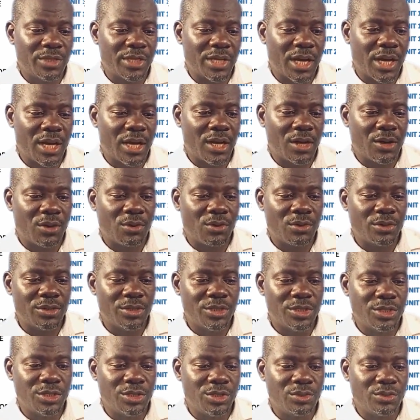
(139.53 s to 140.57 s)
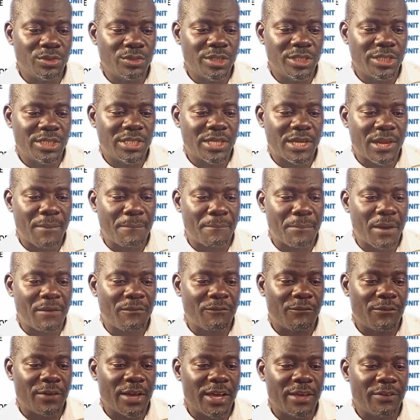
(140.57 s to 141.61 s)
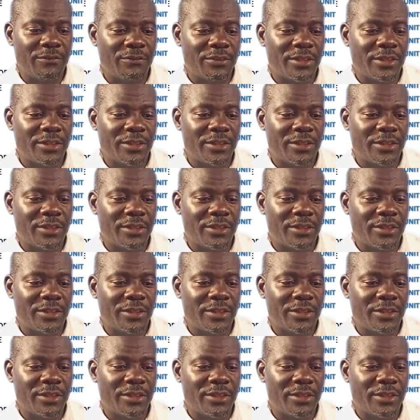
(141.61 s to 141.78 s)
are on the unit number 5.